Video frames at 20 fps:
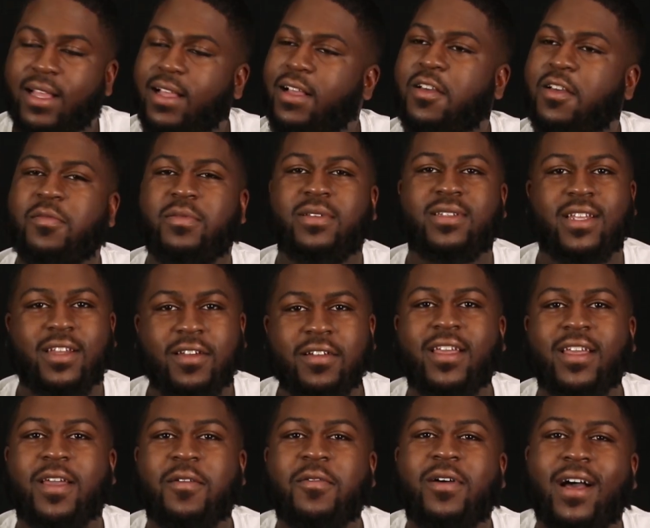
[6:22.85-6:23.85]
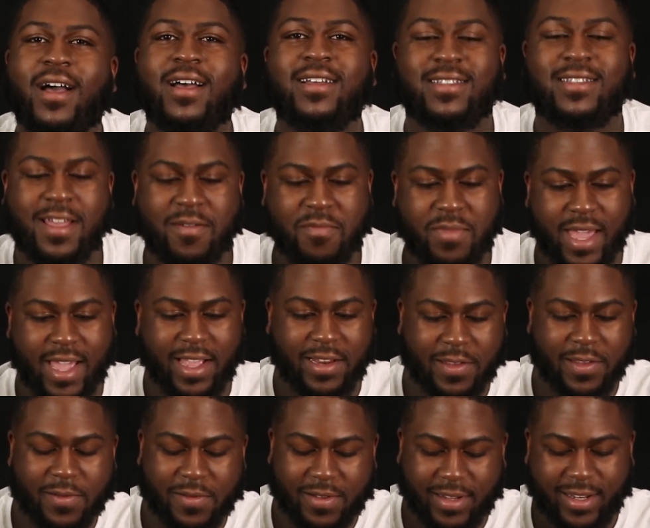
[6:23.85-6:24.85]
Kobe said, "Okay, well, how's that back
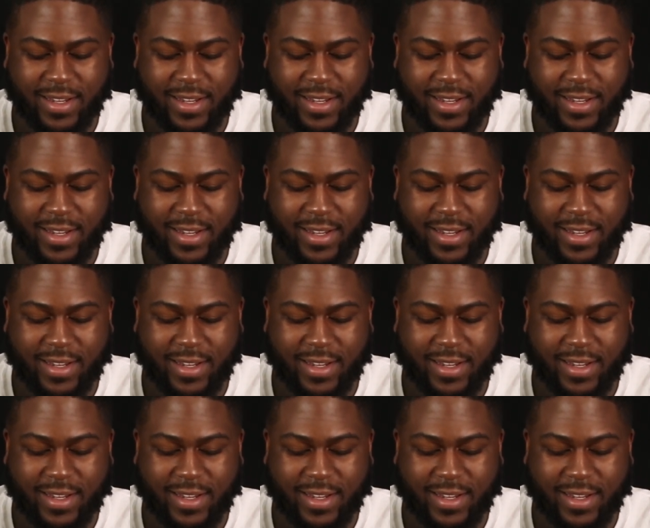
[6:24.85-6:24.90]
doing?